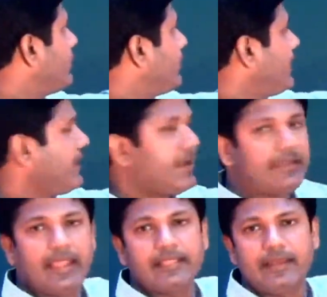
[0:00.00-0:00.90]
know that, then I
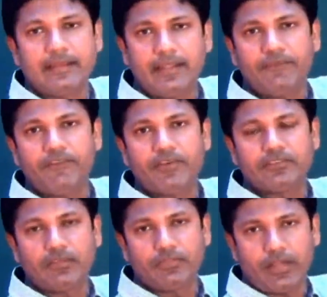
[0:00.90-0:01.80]
take the
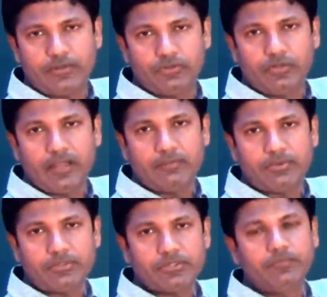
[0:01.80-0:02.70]
difference of the two
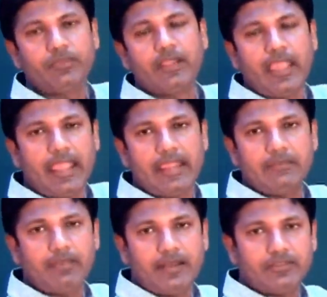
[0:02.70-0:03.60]
numbers.
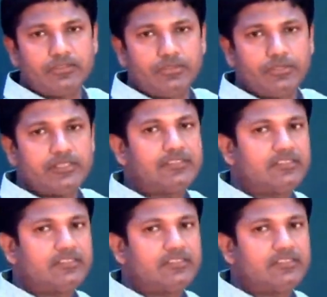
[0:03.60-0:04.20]
8 minus 2 is